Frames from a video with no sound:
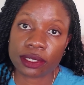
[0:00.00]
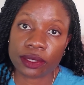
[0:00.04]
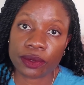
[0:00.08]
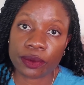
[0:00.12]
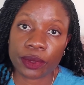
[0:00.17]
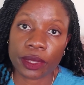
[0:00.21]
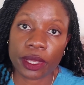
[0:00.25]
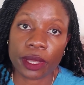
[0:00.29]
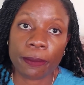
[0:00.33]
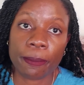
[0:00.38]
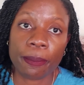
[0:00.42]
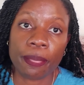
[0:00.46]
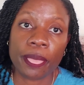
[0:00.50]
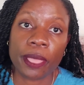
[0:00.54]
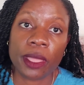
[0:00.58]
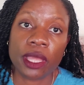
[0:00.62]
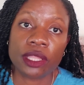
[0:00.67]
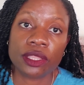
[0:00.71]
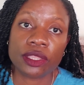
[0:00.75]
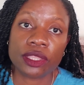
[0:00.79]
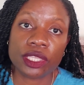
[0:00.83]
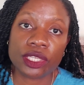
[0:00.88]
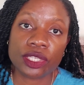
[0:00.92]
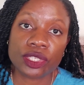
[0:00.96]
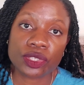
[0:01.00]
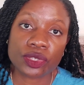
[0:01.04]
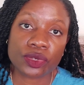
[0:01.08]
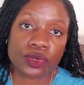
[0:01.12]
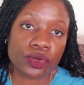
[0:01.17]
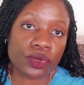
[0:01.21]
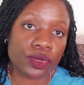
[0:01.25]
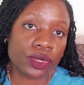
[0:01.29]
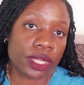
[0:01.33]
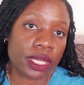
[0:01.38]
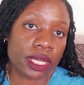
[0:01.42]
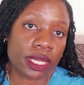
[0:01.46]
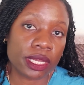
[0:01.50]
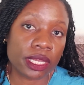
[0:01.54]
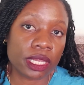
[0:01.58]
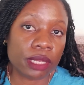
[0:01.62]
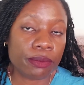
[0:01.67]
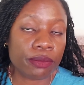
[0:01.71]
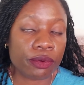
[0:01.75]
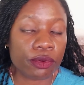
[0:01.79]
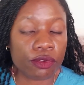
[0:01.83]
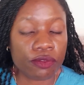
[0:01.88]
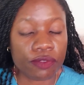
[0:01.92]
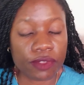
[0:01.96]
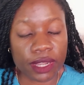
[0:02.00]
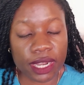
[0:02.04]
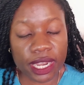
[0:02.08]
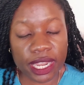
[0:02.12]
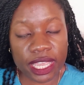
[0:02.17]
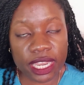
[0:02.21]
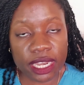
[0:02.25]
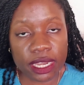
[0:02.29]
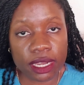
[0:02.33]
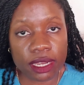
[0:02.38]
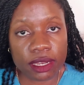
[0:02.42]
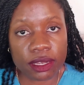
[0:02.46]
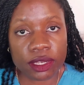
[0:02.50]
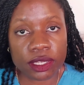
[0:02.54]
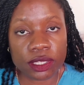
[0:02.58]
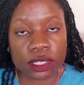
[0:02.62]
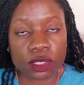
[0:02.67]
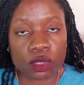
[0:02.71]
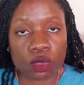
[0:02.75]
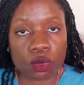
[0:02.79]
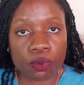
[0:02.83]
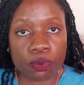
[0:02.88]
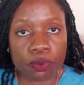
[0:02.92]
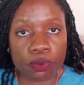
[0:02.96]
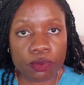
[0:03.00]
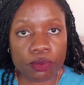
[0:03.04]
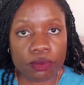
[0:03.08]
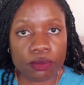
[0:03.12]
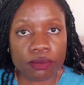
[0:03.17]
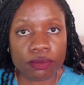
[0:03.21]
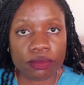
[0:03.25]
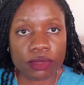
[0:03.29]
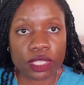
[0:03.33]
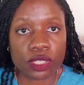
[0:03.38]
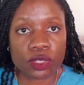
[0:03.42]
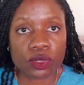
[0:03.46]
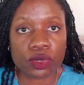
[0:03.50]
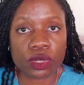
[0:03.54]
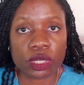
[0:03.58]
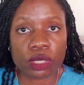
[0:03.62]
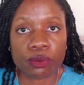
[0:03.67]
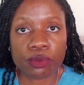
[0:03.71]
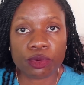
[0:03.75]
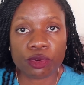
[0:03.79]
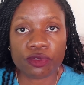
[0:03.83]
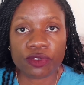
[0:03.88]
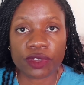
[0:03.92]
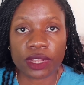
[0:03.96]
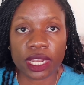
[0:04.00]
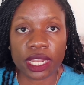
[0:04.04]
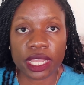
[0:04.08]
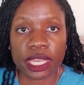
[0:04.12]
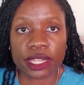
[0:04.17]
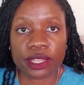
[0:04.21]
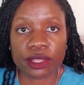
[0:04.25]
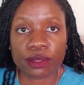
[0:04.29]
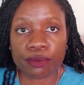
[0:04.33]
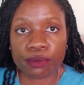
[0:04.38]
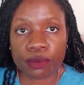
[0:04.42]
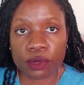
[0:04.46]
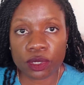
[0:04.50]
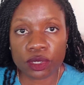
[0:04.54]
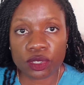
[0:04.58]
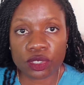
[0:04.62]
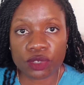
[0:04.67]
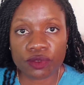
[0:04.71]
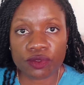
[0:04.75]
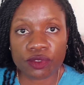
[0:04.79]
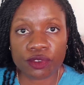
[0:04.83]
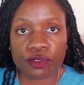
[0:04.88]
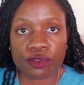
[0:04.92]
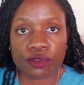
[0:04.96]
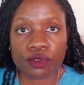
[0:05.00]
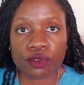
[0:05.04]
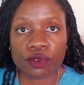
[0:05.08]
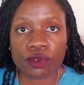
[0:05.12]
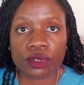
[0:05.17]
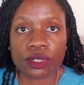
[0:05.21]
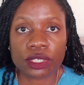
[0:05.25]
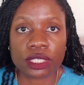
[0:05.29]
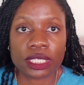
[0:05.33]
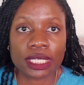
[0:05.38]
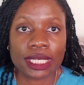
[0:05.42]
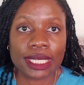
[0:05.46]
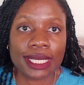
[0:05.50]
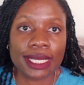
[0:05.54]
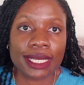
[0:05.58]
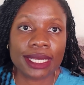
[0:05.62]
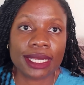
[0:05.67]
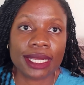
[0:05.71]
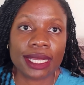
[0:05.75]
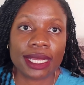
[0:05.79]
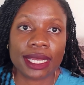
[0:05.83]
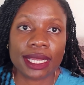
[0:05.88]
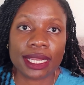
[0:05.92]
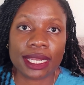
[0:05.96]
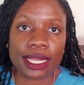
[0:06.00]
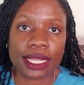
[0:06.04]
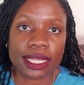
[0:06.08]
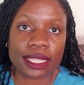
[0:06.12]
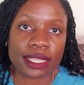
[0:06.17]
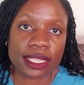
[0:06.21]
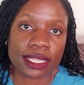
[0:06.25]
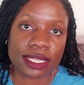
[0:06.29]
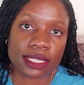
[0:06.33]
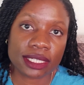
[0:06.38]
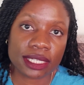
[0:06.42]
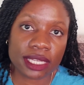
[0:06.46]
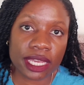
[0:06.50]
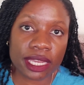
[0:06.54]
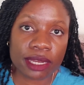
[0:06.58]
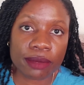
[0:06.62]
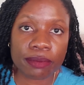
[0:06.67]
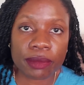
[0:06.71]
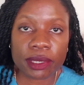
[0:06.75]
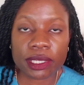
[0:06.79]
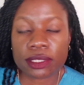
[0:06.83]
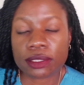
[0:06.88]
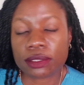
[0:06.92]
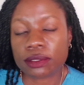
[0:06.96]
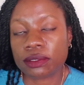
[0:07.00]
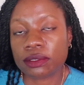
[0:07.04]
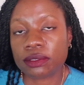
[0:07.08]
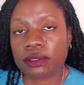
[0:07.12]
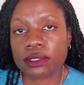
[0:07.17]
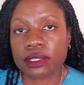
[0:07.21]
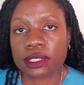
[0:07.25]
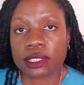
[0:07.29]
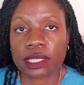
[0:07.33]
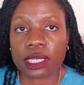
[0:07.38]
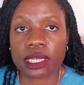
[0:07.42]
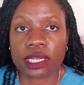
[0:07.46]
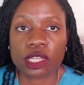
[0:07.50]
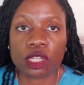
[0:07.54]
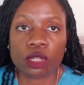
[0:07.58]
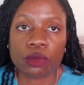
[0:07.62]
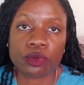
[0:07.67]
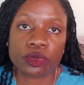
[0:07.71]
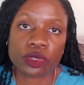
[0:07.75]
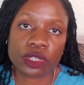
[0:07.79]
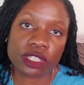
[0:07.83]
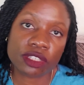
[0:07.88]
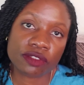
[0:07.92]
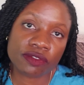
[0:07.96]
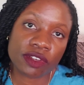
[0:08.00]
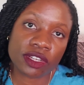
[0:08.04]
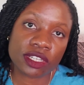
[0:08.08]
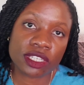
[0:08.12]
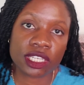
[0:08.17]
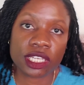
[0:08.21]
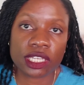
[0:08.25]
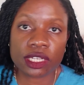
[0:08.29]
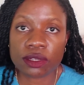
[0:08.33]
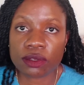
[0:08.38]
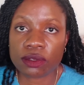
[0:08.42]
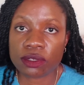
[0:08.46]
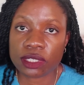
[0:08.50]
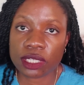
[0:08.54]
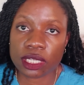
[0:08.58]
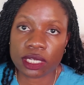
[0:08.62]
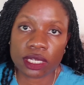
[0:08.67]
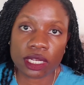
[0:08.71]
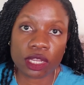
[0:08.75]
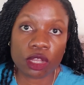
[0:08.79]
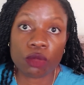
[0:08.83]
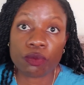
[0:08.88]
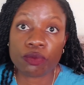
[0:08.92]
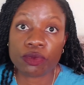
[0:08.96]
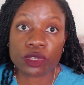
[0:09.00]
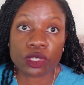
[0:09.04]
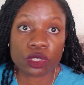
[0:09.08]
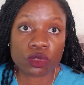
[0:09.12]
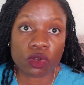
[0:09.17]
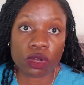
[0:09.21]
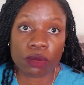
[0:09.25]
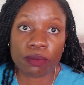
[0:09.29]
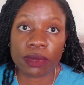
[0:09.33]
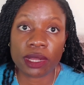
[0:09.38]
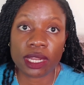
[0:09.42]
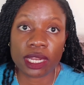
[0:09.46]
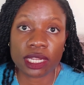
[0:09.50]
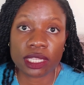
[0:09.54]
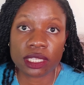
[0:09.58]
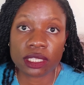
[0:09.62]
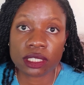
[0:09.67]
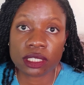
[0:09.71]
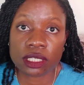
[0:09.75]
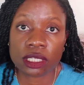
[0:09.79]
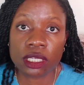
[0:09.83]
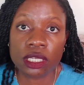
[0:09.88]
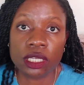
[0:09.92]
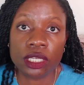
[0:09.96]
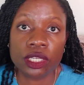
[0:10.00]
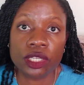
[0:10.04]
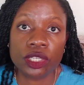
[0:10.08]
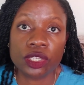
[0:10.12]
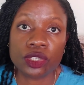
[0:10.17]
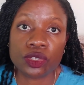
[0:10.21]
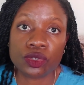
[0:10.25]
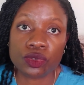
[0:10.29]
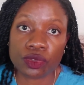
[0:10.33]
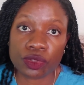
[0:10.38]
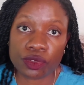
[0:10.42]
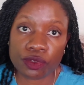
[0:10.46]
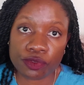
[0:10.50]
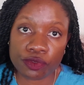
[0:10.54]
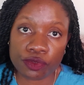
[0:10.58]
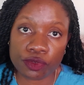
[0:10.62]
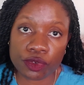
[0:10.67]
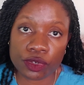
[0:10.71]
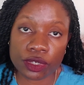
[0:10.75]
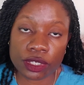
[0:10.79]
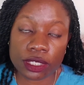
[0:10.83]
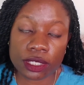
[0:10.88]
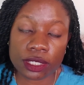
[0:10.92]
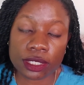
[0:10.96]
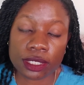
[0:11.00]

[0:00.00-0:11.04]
Okay, this could improve the line. This could improve align the bones of the foot, lengthen tight muscles. It can help transfer tendons and help restore balance to the foot.